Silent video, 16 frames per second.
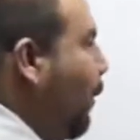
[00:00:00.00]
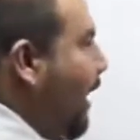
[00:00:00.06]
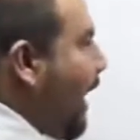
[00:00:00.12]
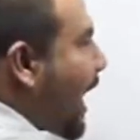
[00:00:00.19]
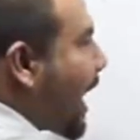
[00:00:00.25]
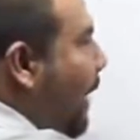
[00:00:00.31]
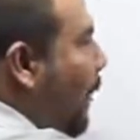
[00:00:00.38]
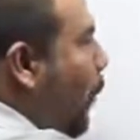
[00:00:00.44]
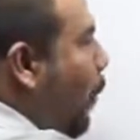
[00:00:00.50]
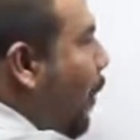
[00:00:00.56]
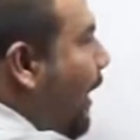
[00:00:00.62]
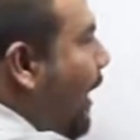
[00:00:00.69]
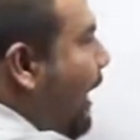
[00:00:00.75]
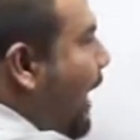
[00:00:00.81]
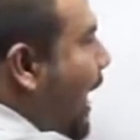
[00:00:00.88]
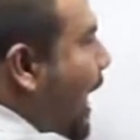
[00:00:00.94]
we have
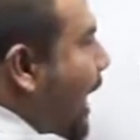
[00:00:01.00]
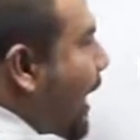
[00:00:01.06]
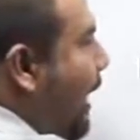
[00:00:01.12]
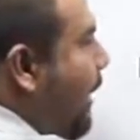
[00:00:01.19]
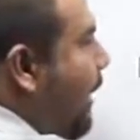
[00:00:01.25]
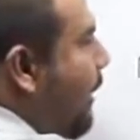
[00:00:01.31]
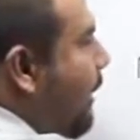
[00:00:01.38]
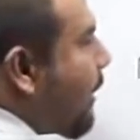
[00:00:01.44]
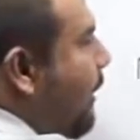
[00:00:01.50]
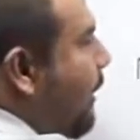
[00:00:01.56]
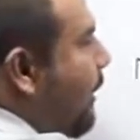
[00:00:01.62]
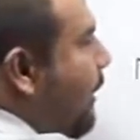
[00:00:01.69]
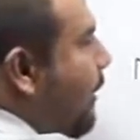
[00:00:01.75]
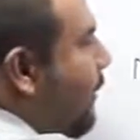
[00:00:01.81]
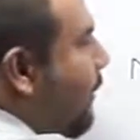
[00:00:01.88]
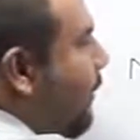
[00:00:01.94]
1 and
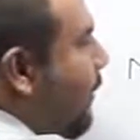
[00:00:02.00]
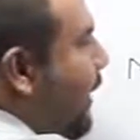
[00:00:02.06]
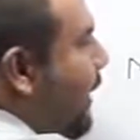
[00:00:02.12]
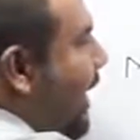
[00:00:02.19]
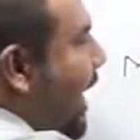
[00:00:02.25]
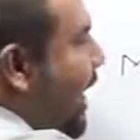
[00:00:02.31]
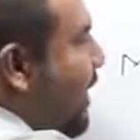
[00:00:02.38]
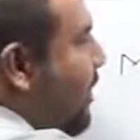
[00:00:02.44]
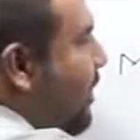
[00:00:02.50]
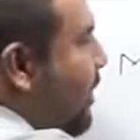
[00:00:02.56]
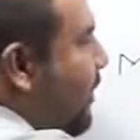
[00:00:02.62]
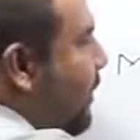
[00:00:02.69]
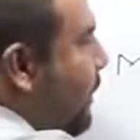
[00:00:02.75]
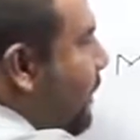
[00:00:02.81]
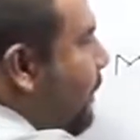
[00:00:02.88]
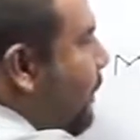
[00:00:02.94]
3
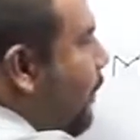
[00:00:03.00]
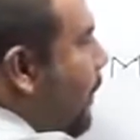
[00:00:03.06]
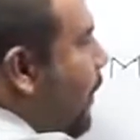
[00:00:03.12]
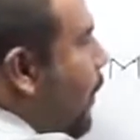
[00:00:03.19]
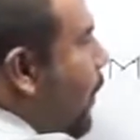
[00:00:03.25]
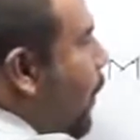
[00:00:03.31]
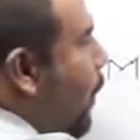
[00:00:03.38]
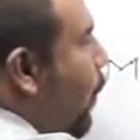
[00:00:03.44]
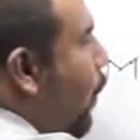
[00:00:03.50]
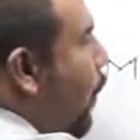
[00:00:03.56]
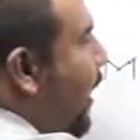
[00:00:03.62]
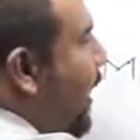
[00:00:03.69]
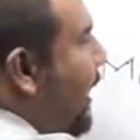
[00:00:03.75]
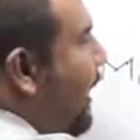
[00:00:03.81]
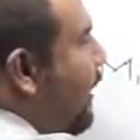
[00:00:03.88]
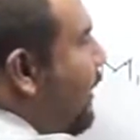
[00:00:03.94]
dash.
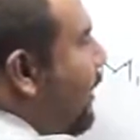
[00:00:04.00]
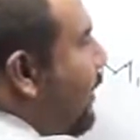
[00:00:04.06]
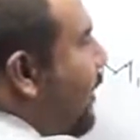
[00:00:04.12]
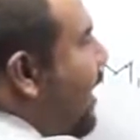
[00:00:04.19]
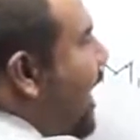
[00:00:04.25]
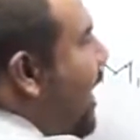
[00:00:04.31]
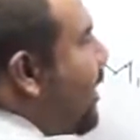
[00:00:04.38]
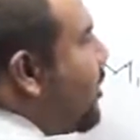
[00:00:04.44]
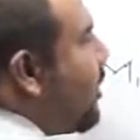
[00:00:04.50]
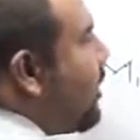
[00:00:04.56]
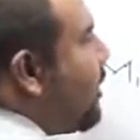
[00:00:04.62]
1 and 3 dash